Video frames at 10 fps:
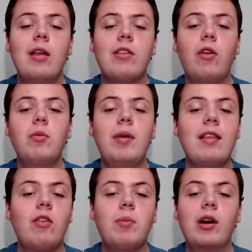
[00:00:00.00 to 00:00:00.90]
Southern
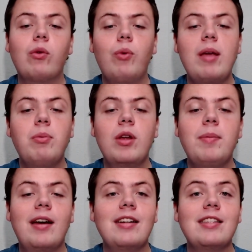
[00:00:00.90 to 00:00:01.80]
Miss has been a great
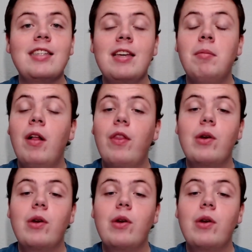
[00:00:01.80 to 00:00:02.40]
rebounding team.